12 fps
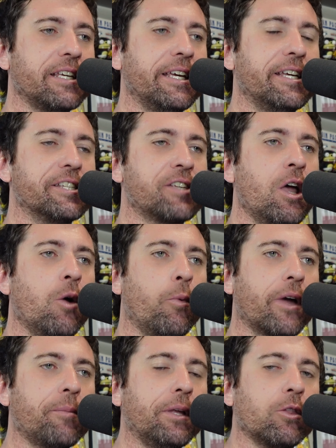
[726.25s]
is
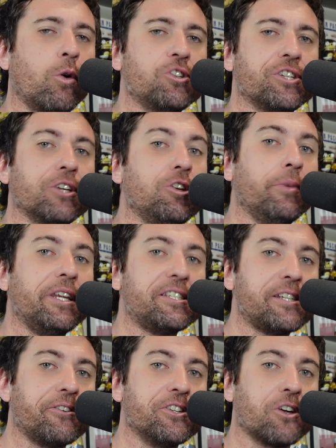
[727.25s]
we're going to be launching a new
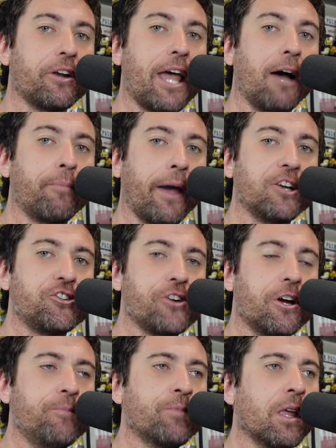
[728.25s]
mini-series on our
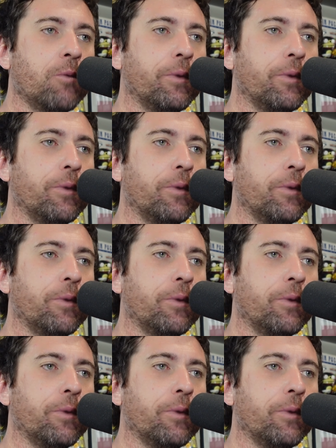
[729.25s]
Patreon.